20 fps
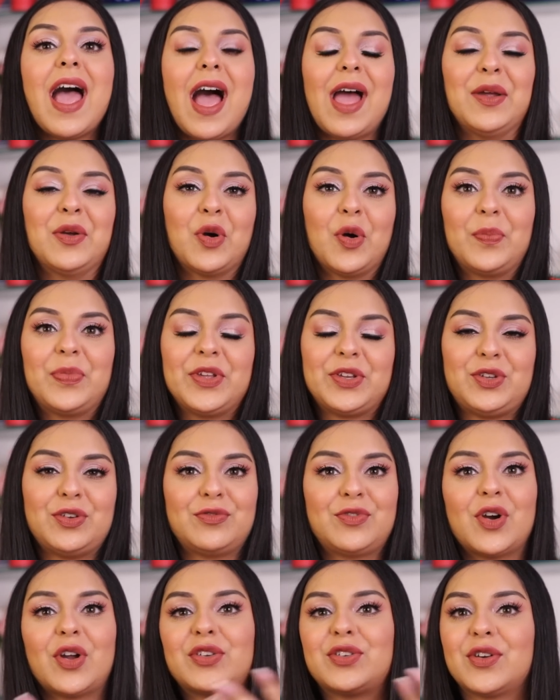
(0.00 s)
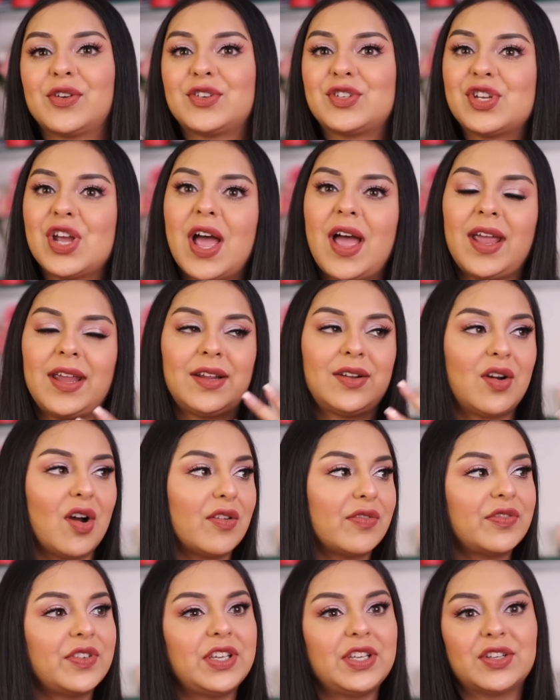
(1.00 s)
I hope that you've got your chai,
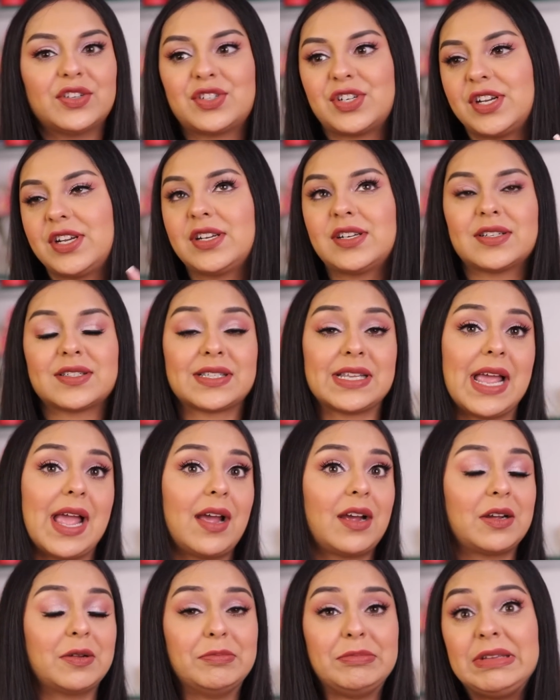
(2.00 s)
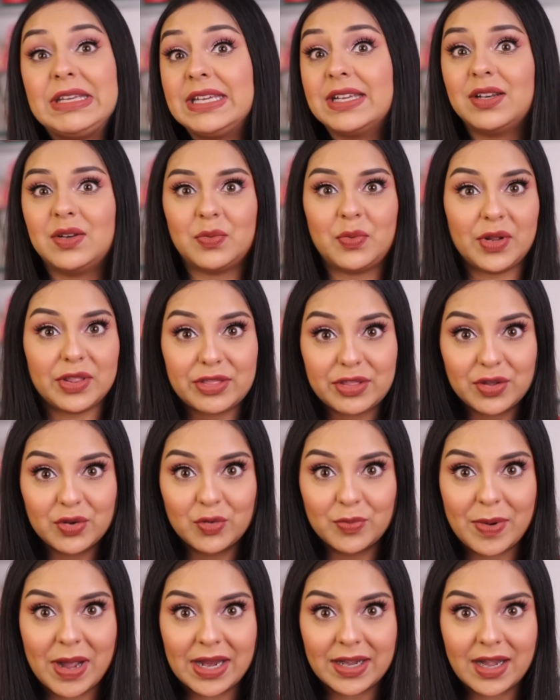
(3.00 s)
coffee, a drink, a snack, a meal with you
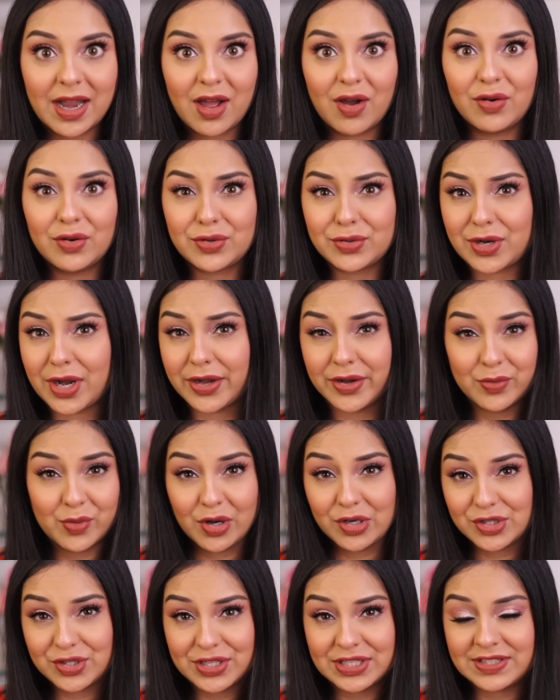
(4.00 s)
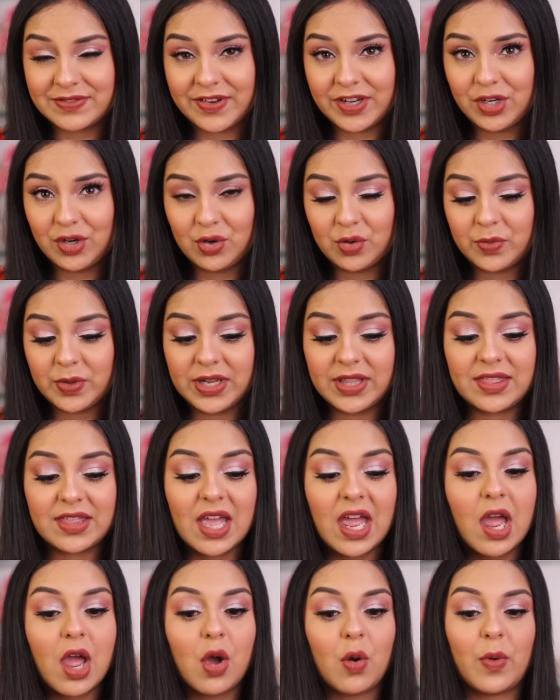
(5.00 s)
by now to kind of watch this video with.
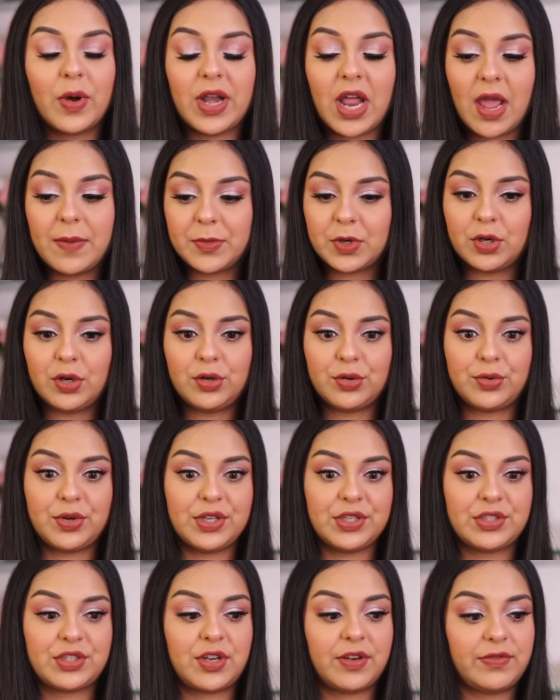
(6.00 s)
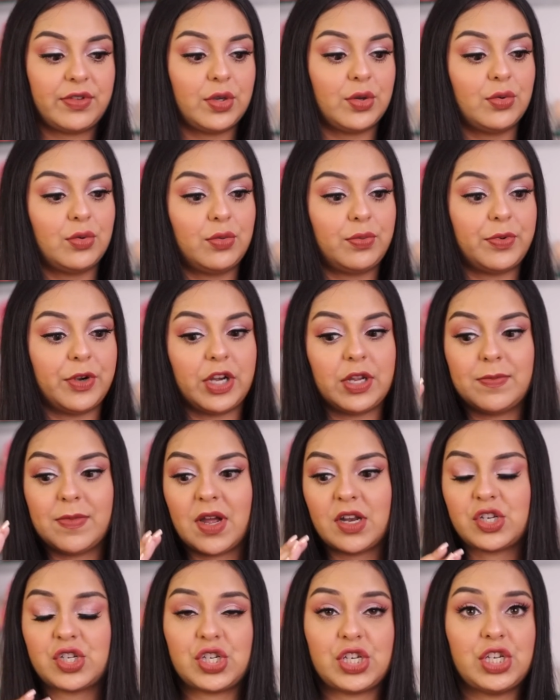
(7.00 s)
What I'm gonna do is review pretty
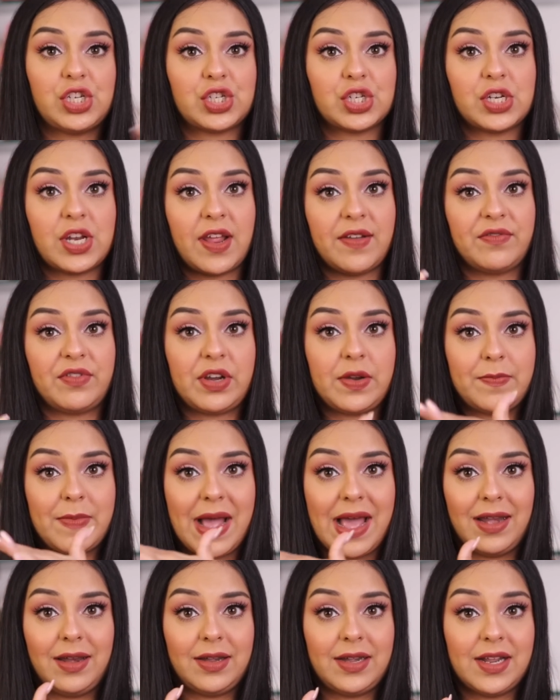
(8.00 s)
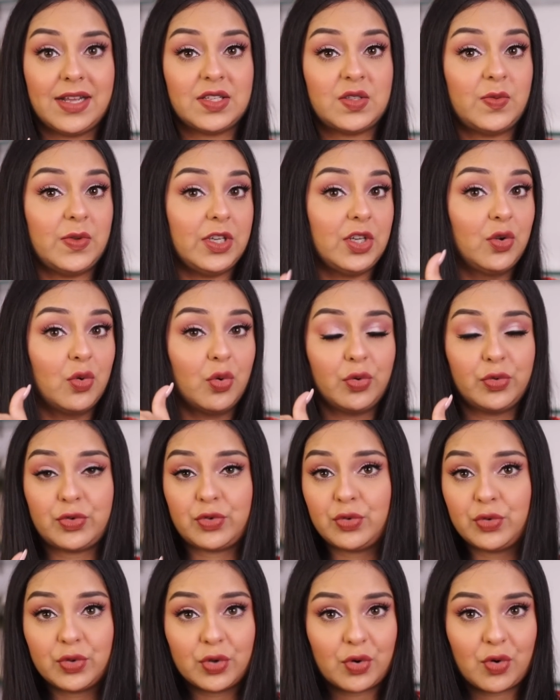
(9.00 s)
much each and every palette as we go
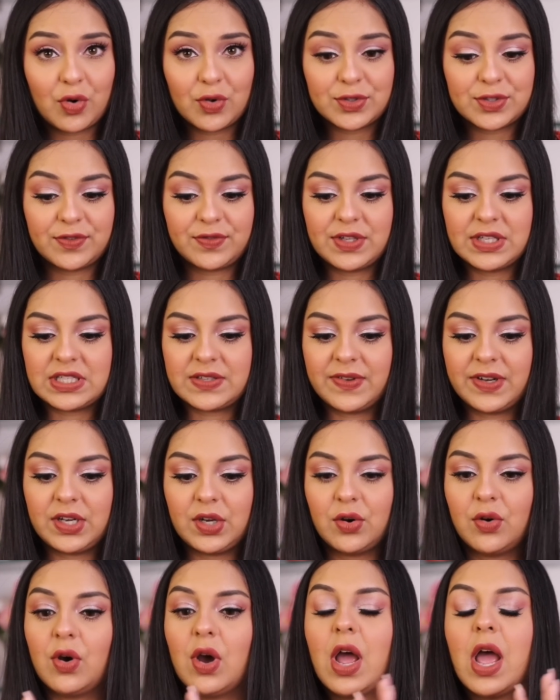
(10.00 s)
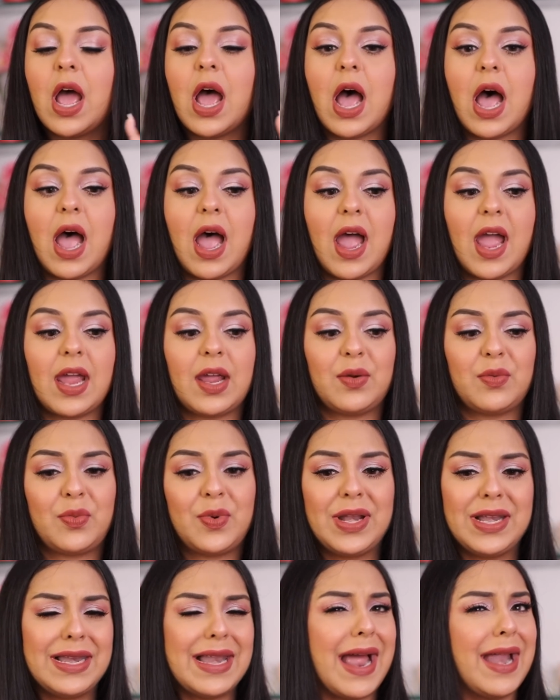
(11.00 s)
through the course of this video. I
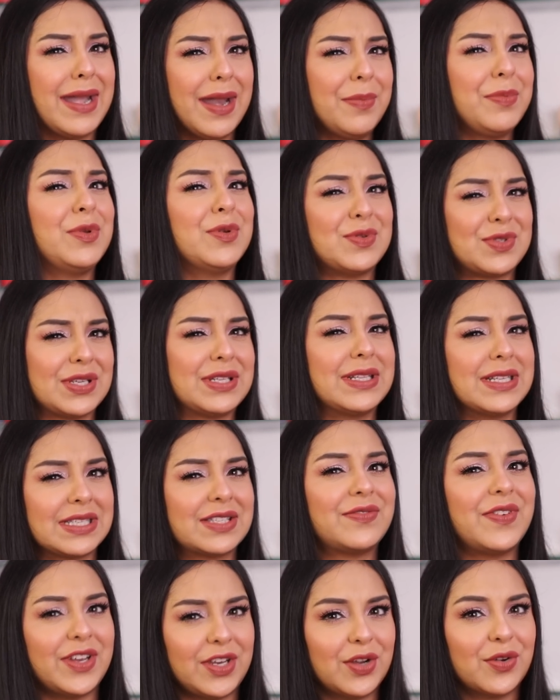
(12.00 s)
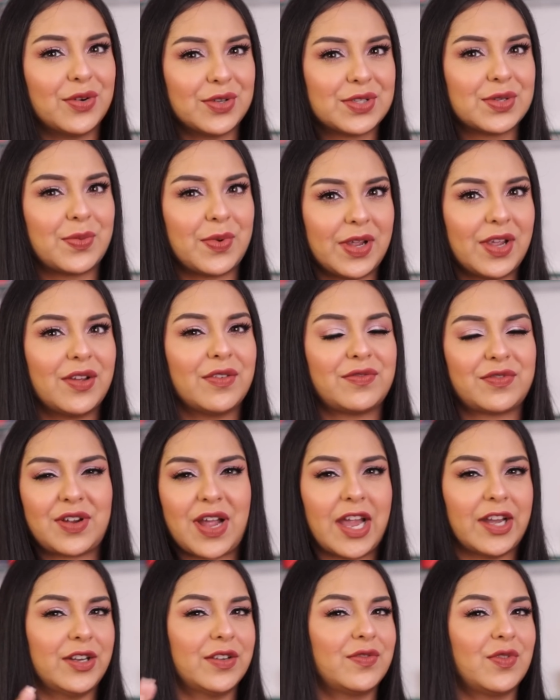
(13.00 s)
will land up using this video as a way of
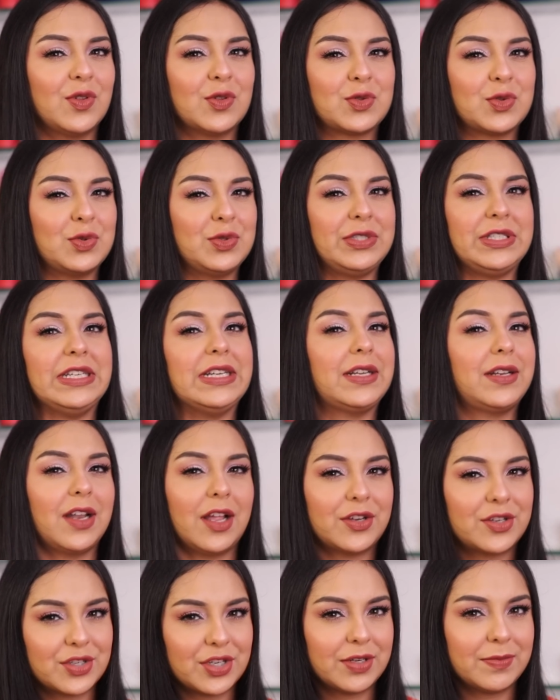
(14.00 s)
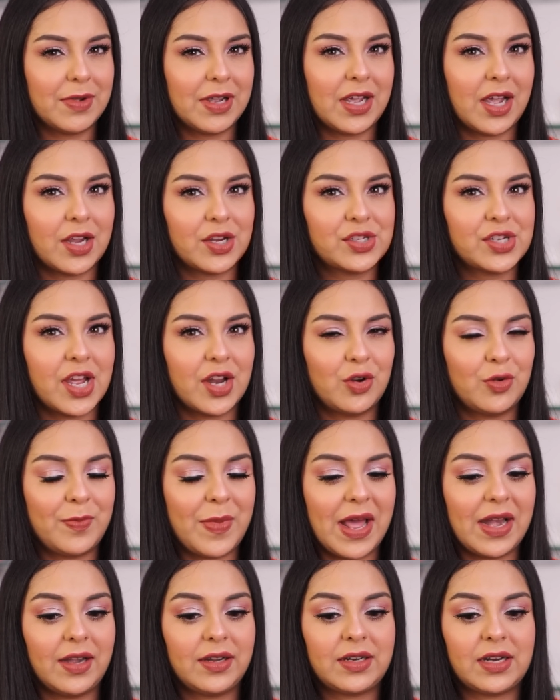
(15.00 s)
kind of also decluttering my eyeshadow
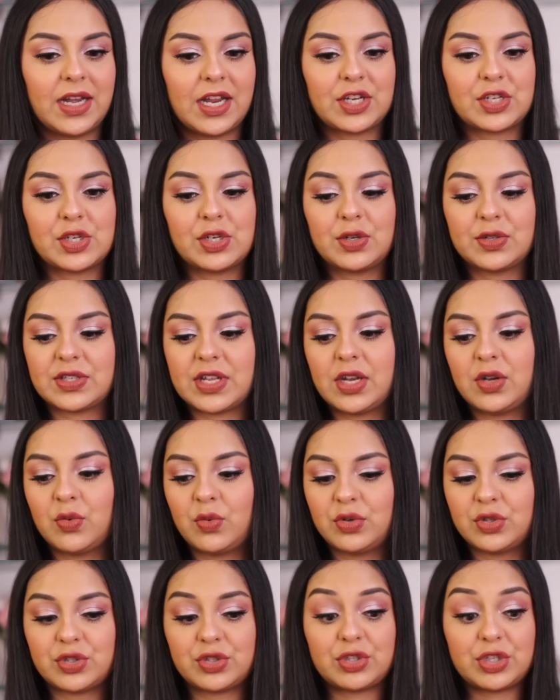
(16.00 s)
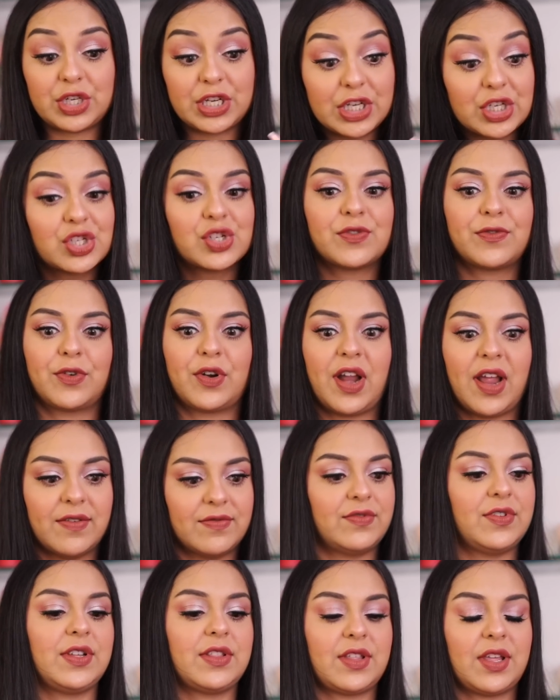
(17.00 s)
palette collection because I don't reach for
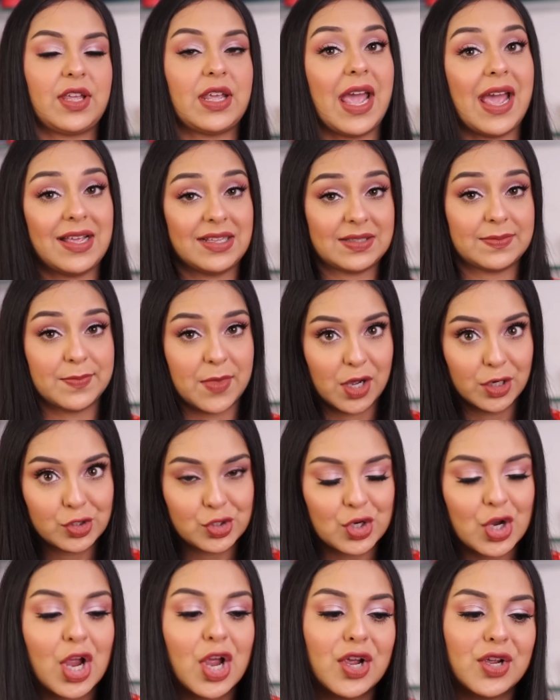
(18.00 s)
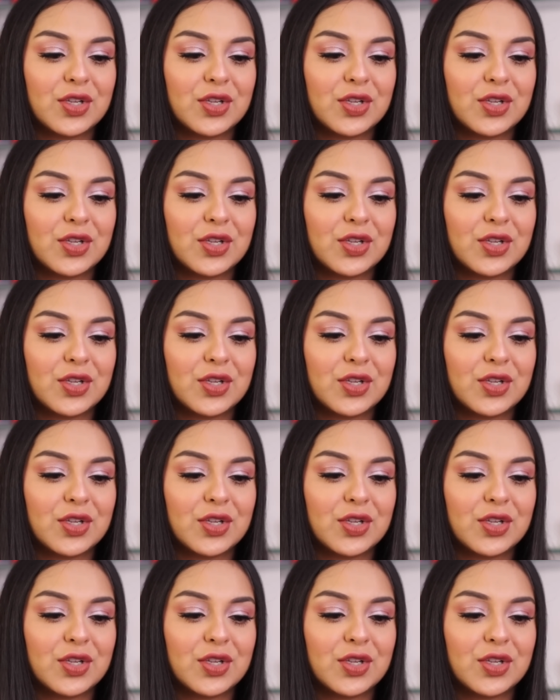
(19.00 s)
everything as much.